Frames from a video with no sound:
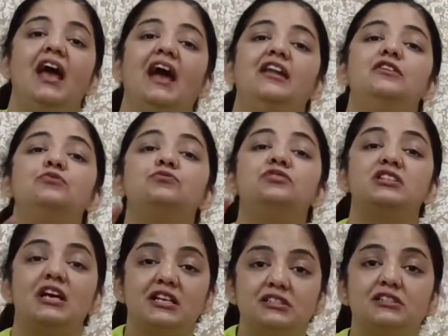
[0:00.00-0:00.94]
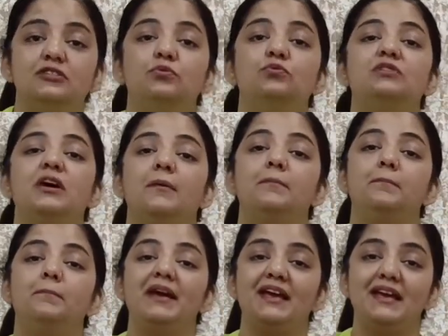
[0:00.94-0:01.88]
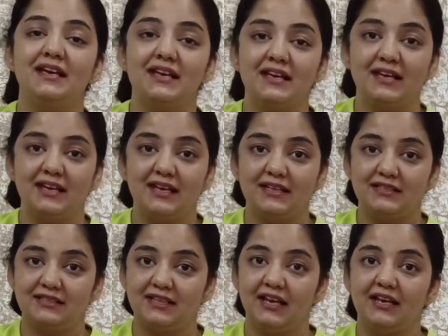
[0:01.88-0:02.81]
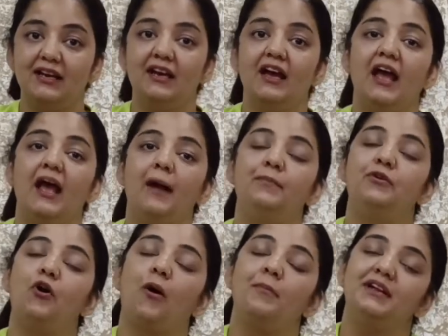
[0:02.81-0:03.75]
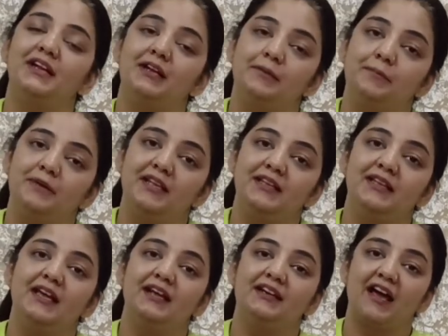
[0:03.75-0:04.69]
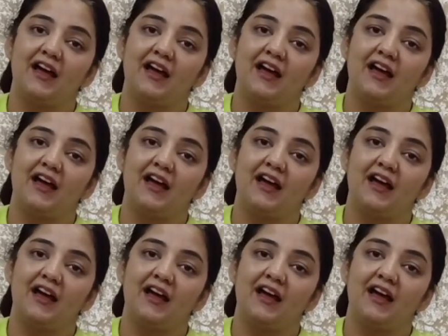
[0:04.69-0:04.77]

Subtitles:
and you just do the basic abdominal breathing,